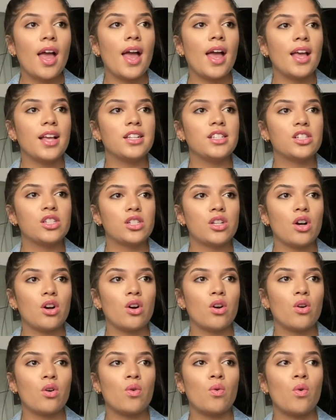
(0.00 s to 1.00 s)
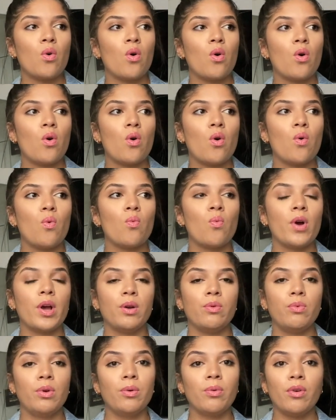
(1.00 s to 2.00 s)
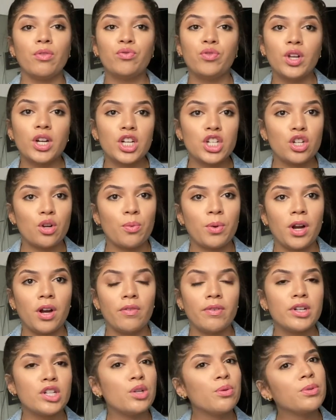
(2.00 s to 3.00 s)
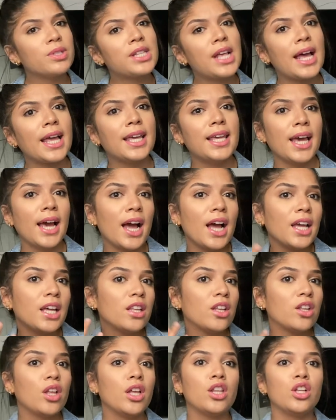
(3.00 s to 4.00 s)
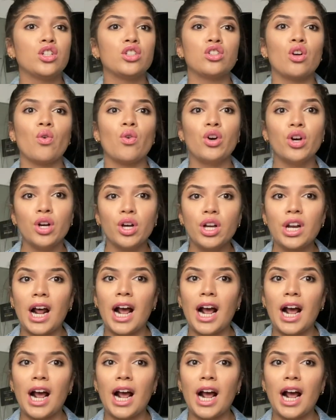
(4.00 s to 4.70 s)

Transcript: And so when we were finished or whatever, she was like, yeah, it looks so good.